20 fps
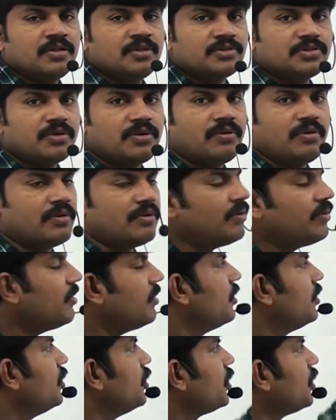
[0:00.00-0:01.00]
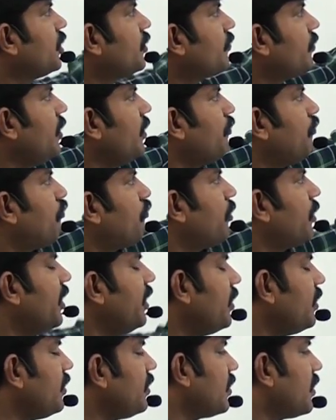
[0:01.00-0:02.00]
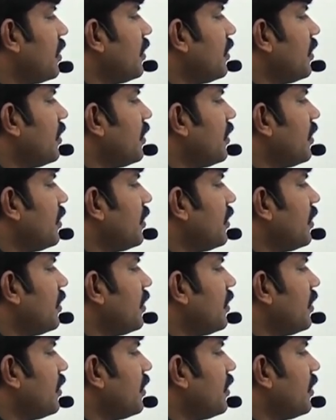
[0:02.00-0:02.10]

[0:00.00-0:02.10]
so it will print